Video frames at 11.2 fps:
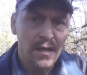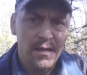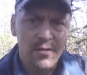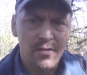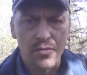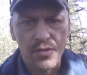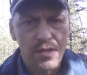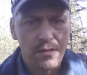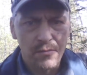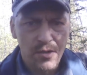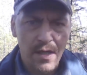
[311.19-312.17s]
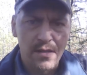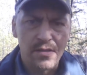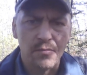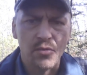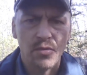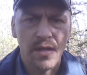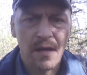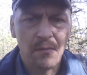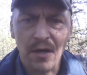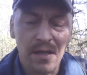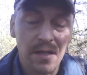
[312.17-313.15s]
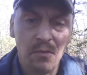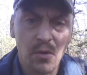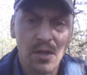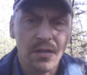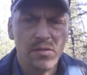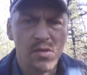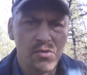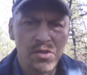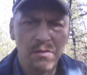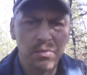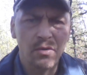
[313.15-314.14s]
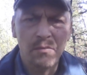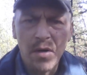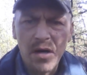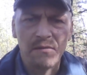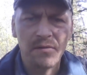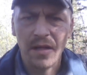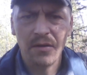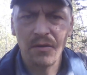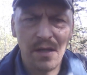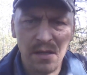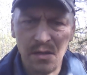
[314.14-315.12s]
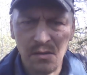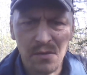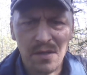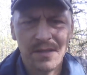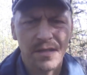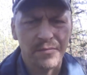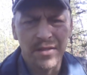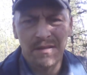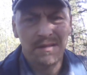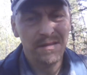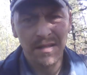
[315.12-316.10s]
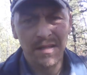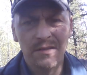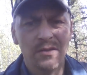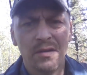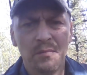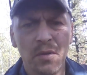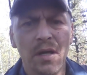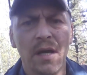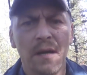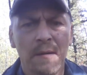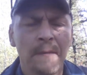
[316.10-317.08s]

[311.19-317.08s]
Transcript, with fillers: And so she she asked him to elaborate, and he wouldn't. So she blew him off, like, "Okay, you don't want to tell me? Then the kids are gonna play."